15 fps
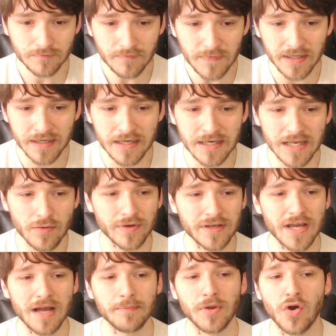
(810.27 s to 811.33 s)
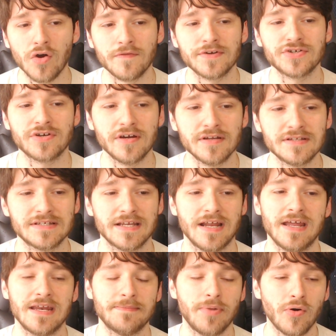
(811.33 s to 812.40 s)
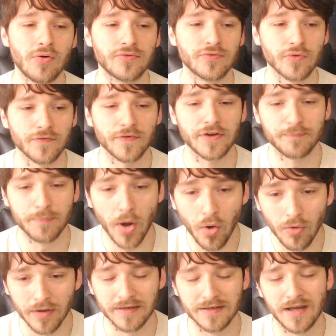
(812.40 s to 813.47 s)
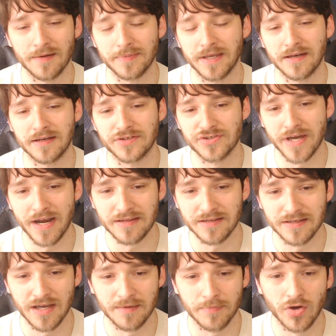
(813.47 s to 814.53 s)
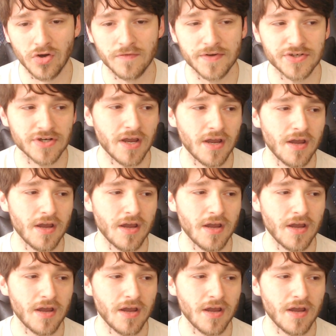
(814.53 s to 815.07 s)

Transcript: he did what Jan Blachowicz couldn't tonight. He pulled through for Poland. No, I'm kidding. Shout out to Jan Blachowicz.